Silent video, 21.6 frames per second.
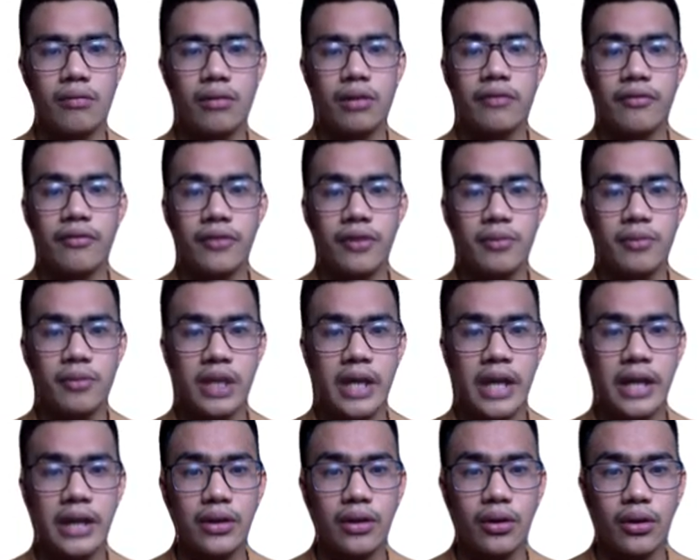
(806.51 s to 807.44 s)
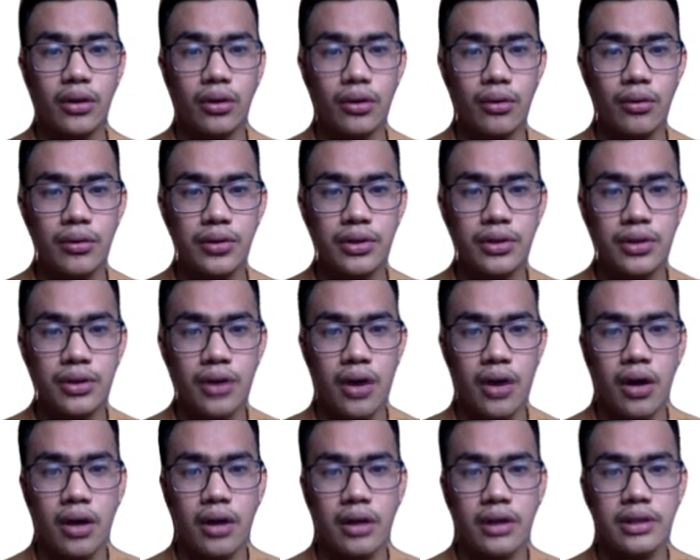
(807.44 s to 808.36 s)
we'll formulate
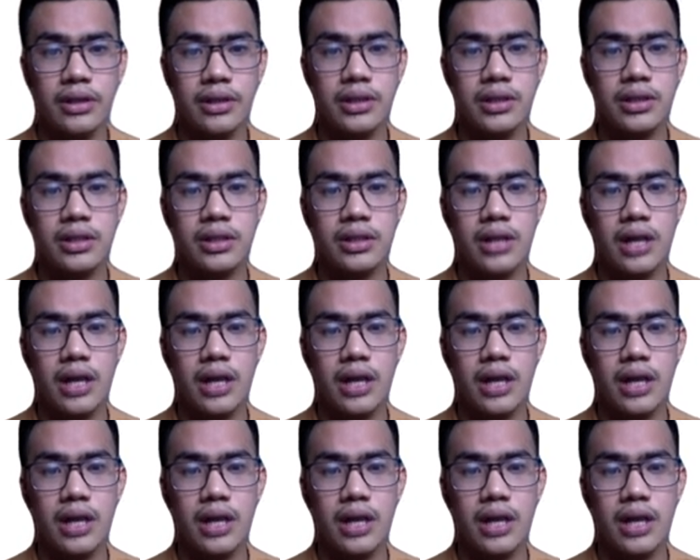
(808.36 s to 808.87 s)
conclusions